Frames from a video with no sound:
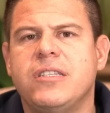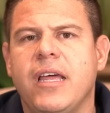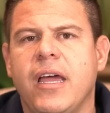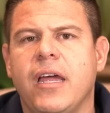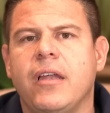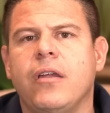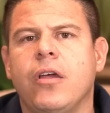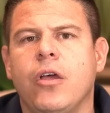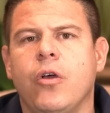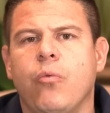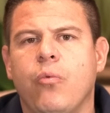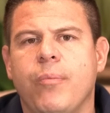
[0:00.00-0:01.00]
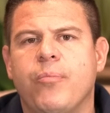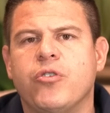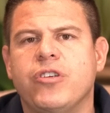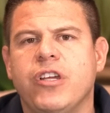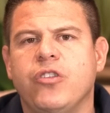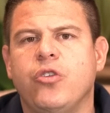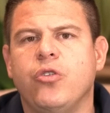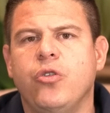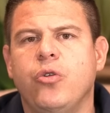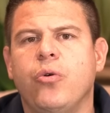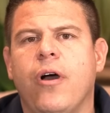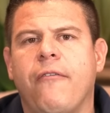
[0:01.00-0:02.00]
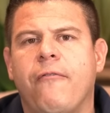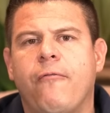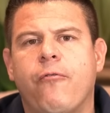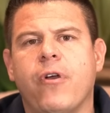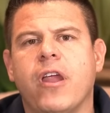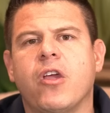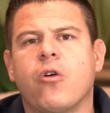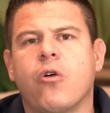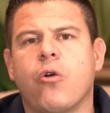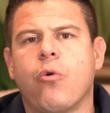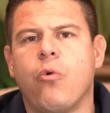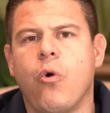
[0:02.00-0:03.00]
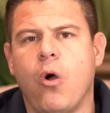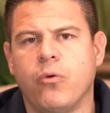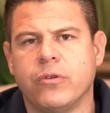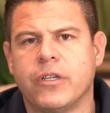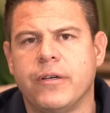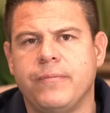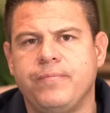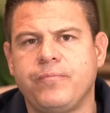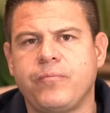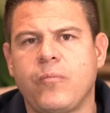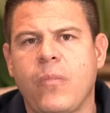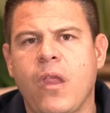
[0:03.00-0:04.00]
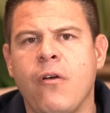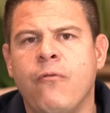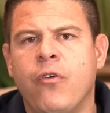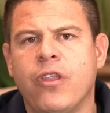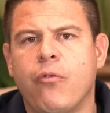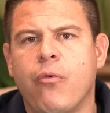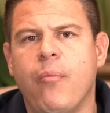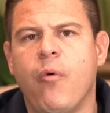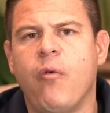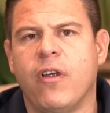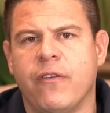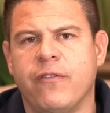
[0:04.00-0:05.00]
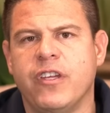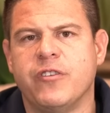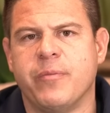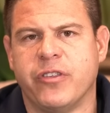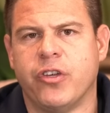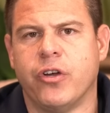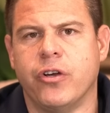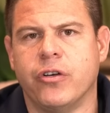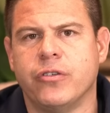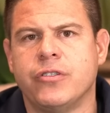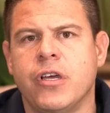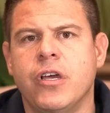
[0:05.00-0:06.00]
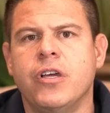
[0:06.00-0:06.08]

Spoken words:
Then we proceed to do a free quote for the removal of these materials.